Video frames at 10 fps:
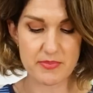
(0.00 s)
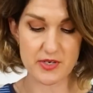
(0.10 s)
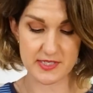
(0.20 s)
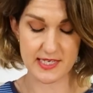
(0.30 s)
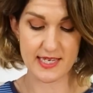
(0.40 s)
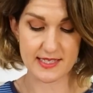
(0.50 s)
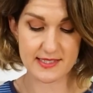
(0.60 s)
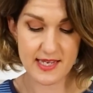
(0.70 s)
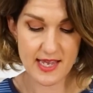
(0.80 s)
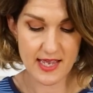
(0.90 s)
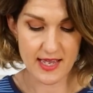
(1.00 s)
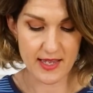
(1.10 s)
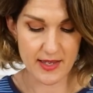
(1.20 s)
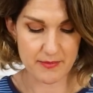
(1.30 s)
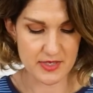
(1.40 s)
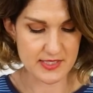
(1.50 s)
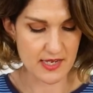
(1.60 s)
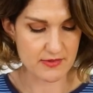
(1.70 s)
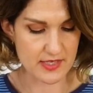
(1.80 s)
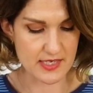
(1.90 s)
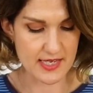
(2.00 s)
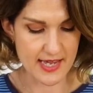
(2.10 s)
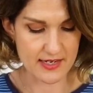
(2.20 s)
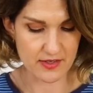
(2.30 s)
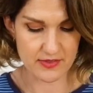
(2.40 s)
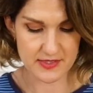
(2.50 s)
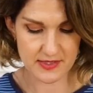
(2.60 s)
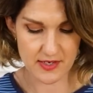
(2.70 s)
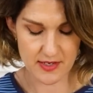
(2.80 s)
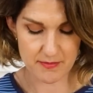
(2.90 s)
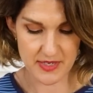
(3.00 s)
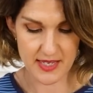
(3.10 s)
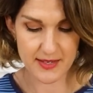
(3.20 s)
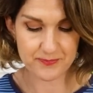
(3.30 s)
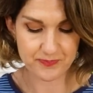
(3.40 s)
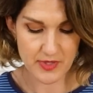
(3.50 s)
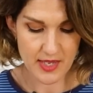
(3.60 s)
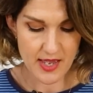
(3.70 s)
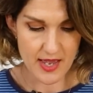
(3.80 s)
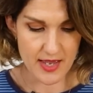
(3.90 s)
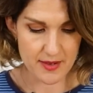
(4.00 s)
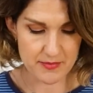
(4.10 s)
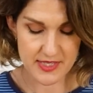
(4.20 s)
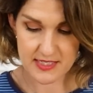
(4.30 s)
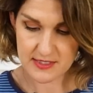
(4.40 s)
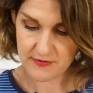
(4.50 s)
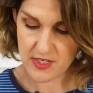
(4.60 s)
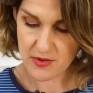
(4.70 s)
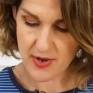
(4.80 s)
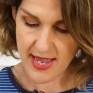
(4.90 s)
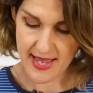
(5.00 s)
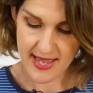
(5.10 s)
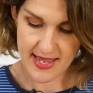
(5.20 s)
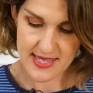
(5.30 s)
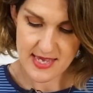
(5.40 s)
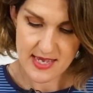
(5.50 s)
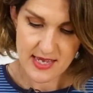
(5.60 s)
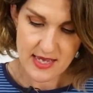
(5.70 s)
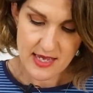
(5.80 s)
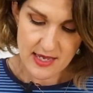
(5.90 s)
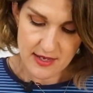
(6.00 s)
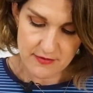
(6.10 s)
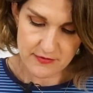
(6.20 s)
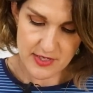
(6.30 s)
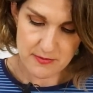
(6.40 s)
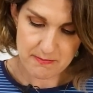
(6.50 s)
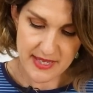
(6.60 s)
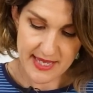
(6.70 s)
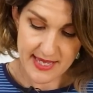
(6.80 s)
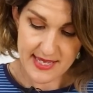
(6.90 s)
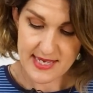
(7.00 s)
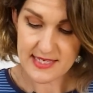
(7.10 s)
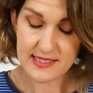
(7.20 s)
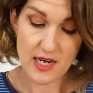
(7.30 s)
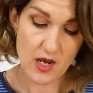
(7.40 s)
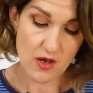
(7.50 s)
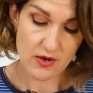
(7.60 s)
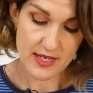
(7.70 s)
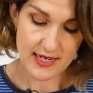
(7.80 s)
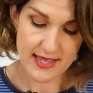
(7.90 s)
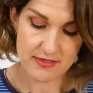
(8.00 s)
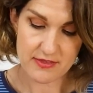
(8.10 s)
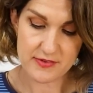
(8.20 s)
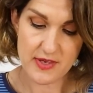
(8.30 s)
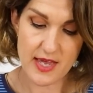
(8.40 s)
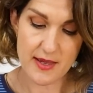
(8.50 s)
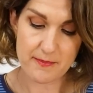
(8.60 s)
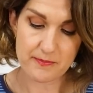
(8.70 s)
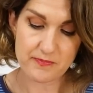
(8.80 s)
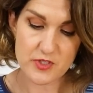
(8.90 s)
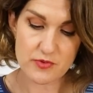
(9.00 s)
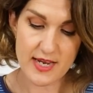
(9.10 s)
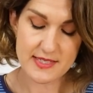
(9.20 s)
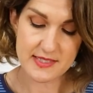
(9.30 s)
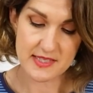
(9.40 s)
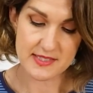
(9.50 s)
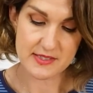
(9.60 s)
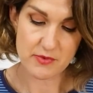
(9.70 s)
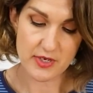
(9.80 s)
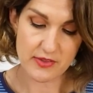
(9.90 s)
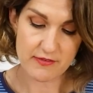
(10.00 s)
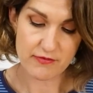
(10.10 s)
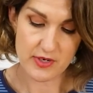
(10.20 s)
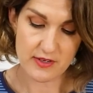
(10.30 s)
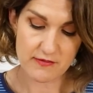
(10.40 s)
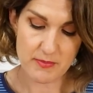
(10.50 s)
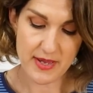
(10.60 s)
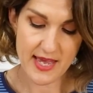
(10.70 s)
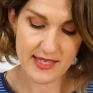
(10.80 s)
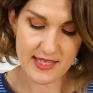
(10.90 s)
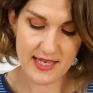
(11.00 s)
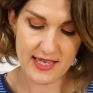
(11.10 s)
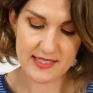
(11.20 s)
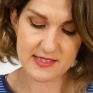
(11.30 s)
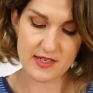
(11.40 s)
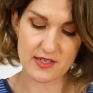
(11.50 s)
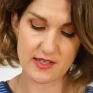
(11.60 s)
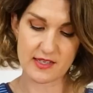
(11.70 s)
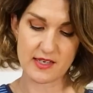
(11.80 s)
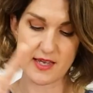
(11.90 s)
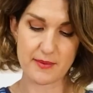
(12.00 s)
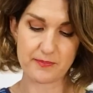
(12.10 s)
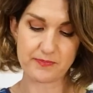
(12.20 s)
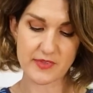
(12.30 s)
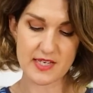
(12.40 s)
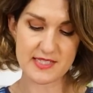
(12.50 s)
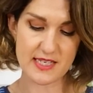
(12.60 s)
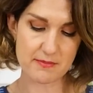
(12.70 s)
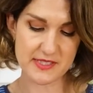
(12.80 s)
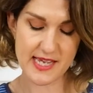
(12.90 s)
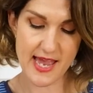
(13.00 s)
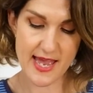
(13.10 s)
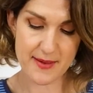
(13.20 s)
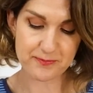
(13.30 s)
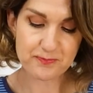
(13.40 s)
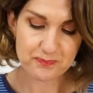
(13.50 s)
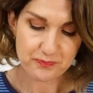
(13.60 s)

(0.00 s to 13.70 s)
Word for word: the bodice. Um, I don't think you can on the skirt bit, um, but that's view A. View B is a longer length um, dress, so that's the one on the front of the packet. It's got like um, a dipped hem,